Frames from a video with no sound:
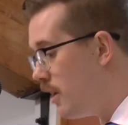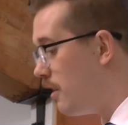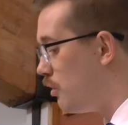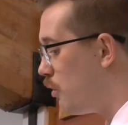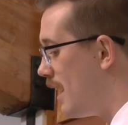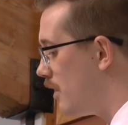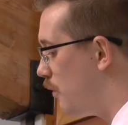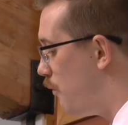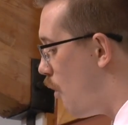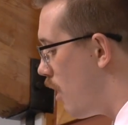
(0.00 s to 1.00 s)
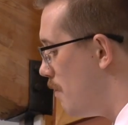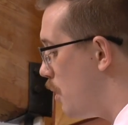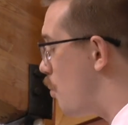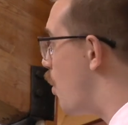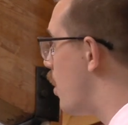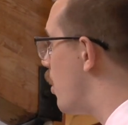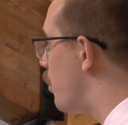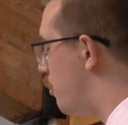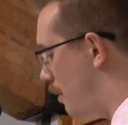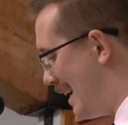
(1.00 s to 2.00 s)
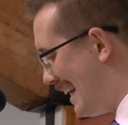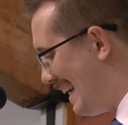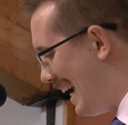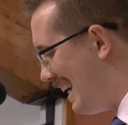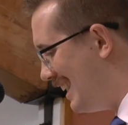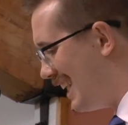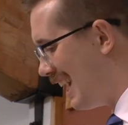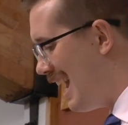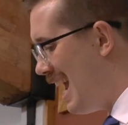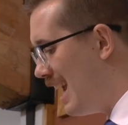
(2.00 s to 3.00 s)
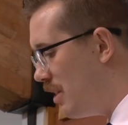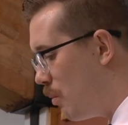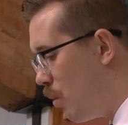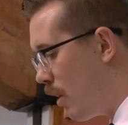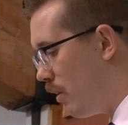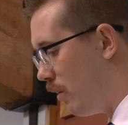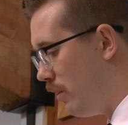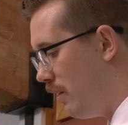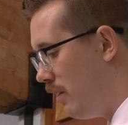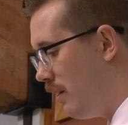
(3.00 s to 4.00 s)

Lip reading: to transform the world through engaging in the world